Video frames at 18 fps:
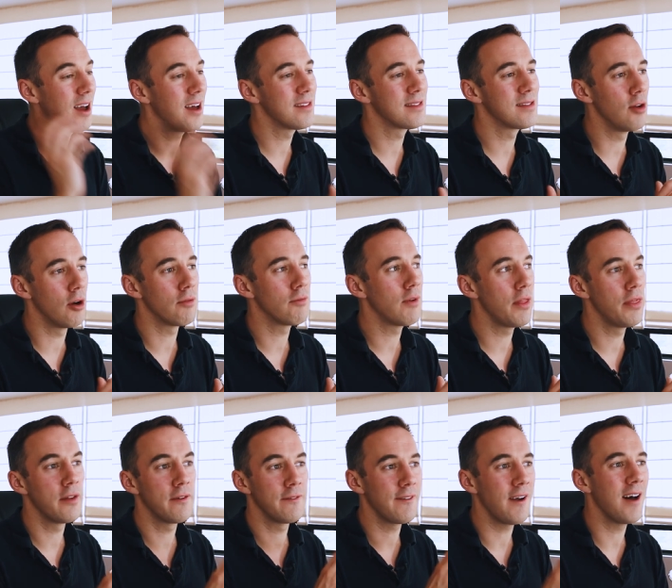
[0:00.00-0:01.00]
does not run
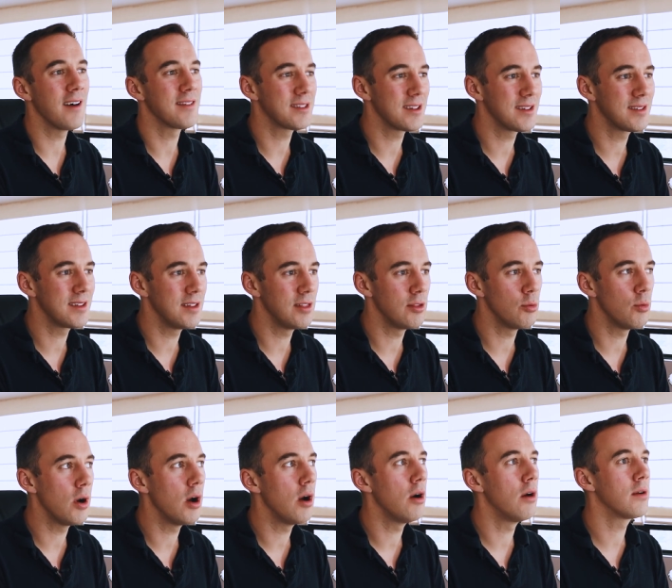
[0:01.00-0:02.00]
the fastest in the
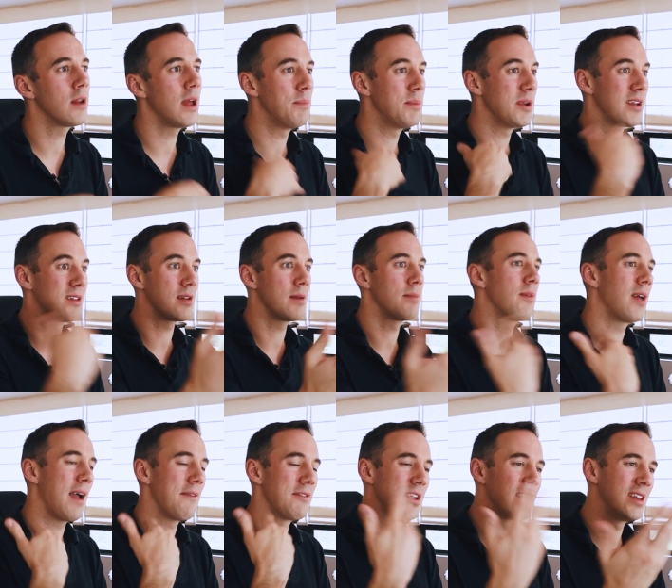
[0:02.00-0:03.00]
world because I'm
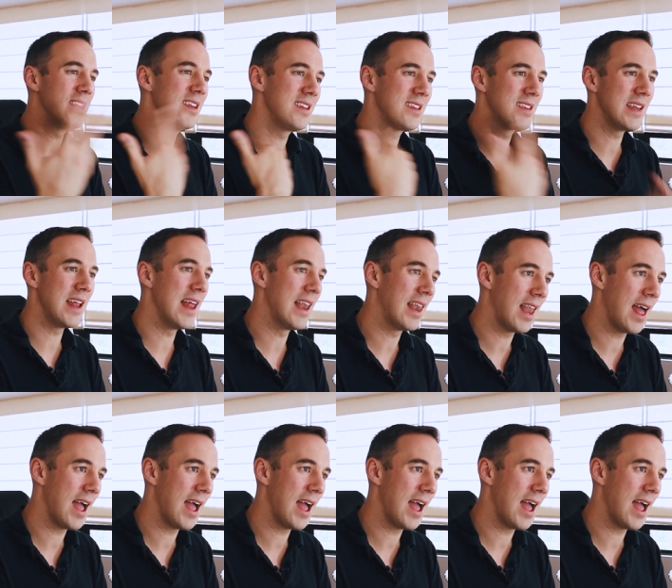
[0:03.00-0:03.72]
having an internet